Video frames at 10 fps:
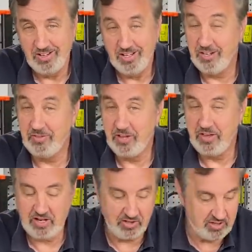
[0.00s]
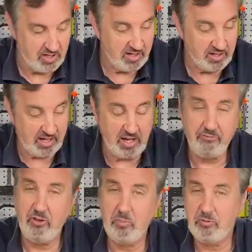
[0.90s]
And if nothing else, click on
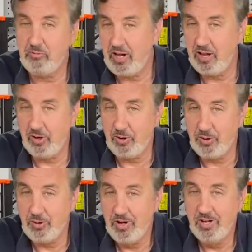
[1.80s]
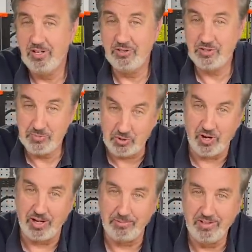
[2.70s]
that of Friday logo and
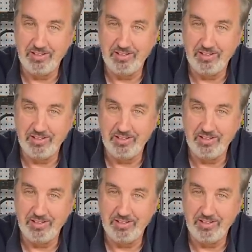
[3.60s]
subscribe.